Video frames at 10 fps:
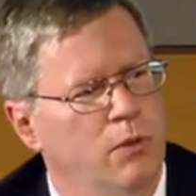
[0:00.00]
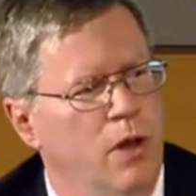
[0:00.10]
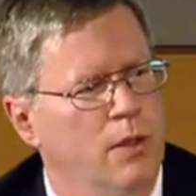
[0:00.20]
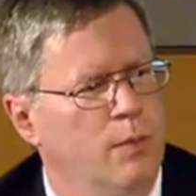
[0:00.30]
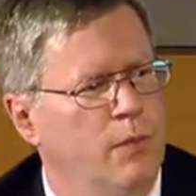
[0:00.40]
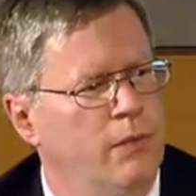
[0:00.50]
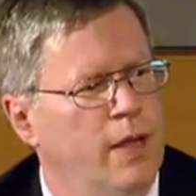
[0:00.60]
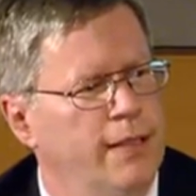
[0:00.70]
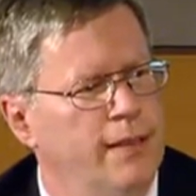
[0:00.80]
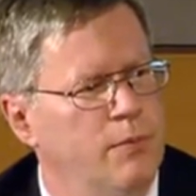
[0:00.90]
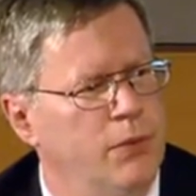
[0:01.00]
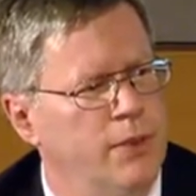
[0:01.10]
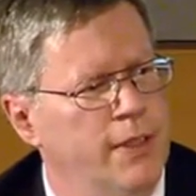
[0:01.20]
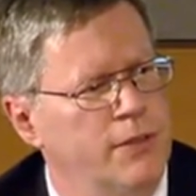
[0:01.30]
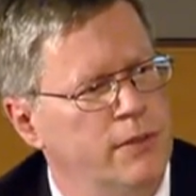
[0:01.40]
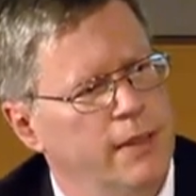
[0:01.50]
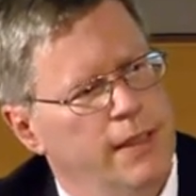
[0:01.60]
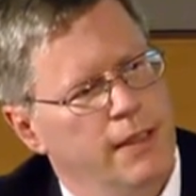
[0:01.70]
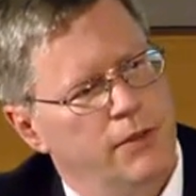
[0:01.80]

longer provided that protection, right.